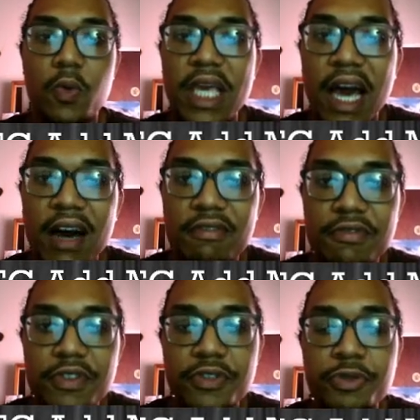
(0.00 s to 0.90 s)
we have
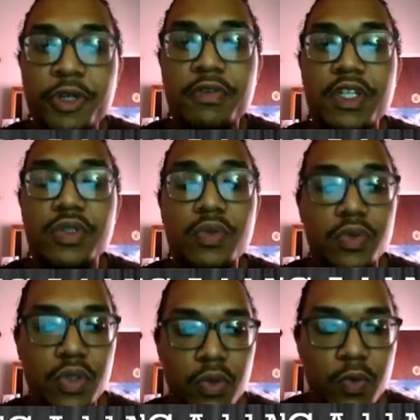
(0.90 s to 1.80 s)
three over
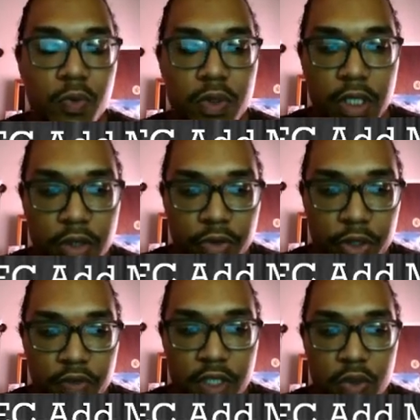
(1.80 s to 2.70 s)
two, so the
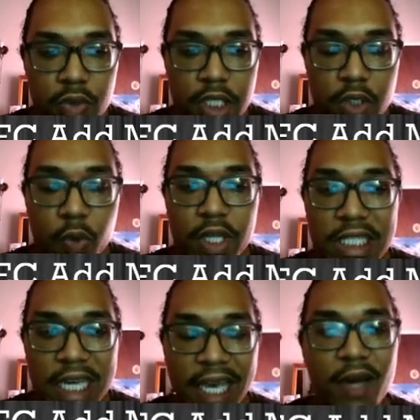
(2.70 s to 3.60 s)
three over two could go
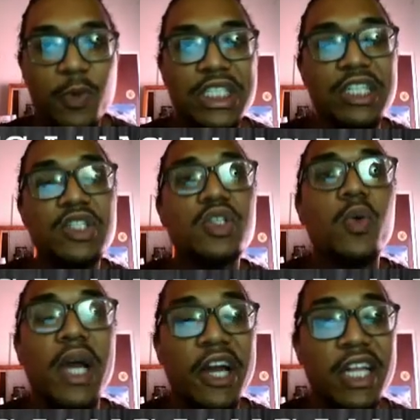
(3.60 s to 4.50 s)
into here and we just
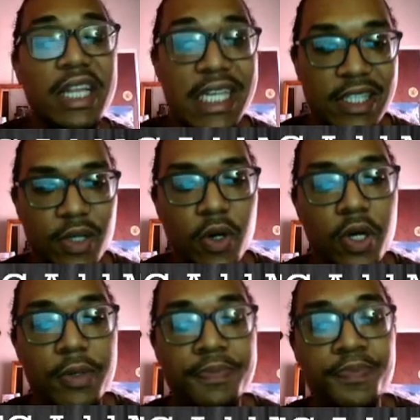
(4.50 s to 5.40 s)
square it later
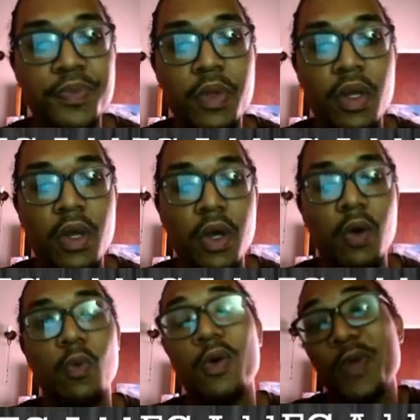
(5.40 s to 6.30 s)
on.
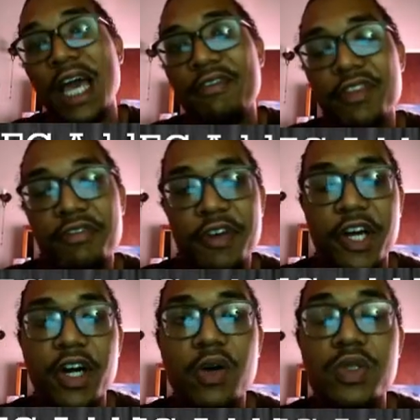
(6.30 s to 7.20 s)
What we have to
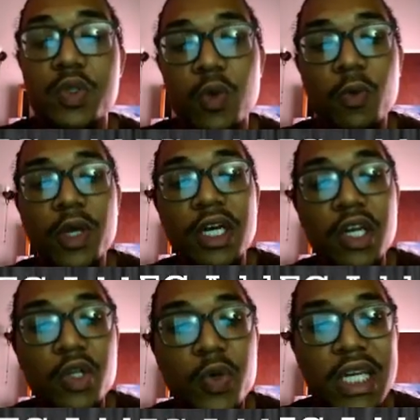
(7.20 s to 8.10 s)
figure out is what we're going
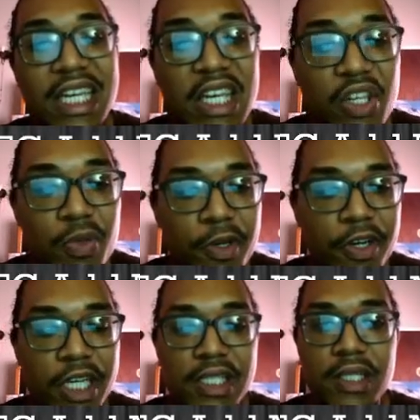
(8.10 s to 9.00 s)
to do with the
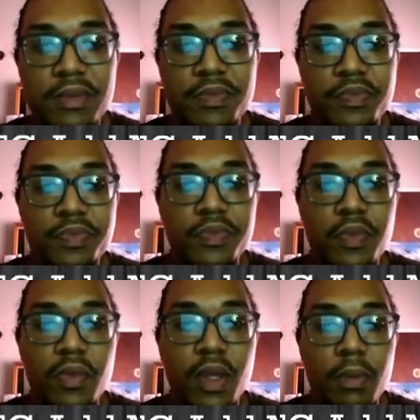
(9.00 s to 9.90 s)
numerator.
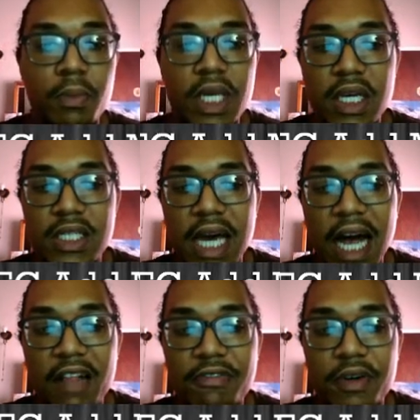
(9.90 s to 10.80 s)
because
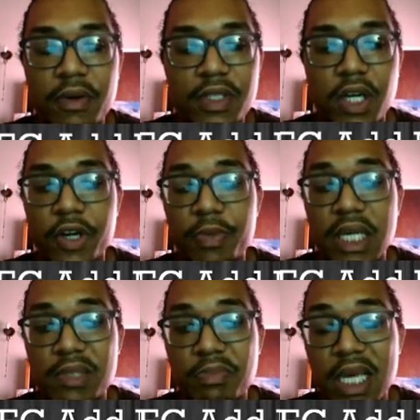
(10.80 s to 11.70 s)
alpha, sorry,
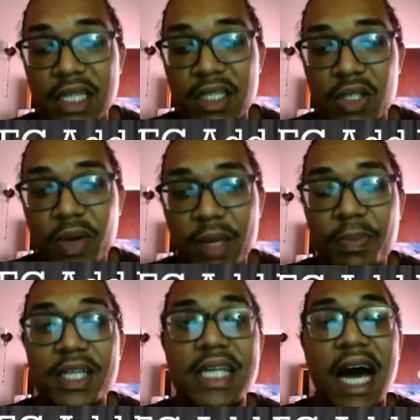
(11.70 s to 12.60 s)
because beta
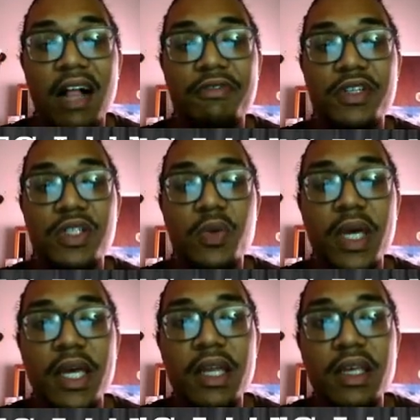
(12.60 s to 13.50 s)
squared plus alpha
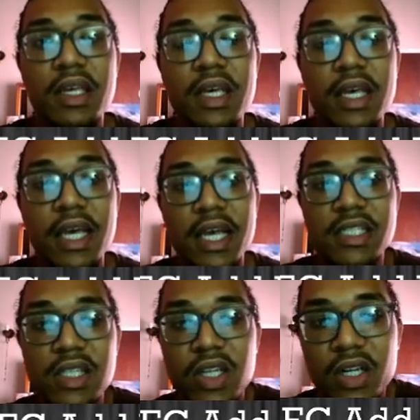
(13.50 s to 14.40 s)
squared
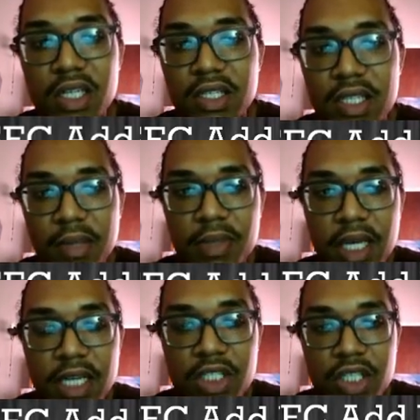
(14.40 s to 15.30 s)
is not the same
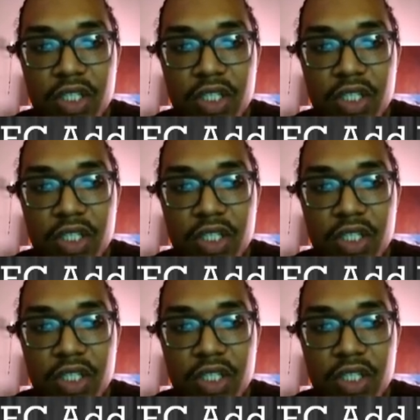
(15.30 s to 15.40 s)
thing as